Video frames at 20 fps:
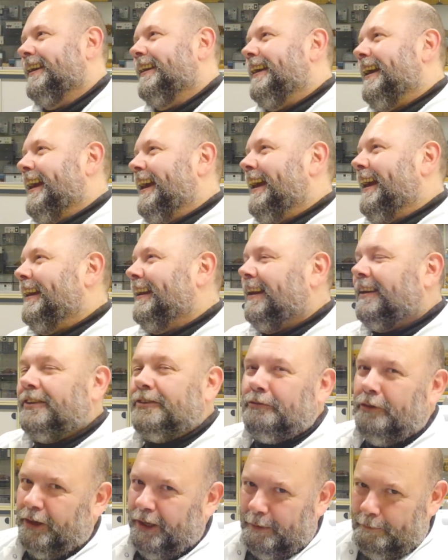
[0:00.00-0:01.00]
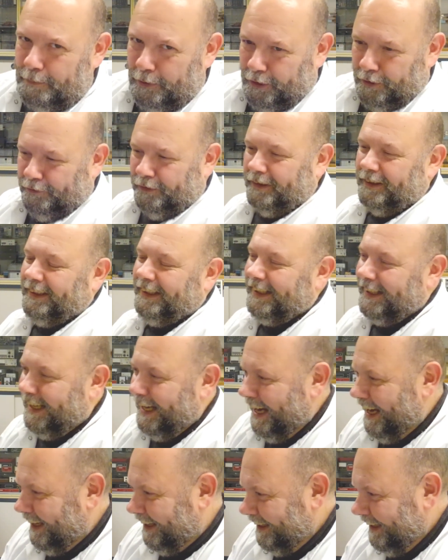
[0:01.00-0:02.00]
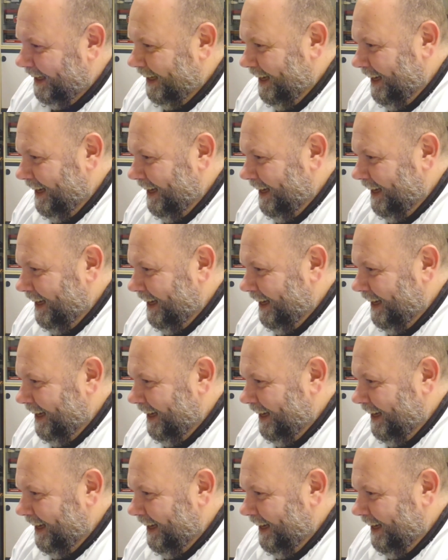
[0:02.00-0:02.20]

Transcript: and that is running perfectly again.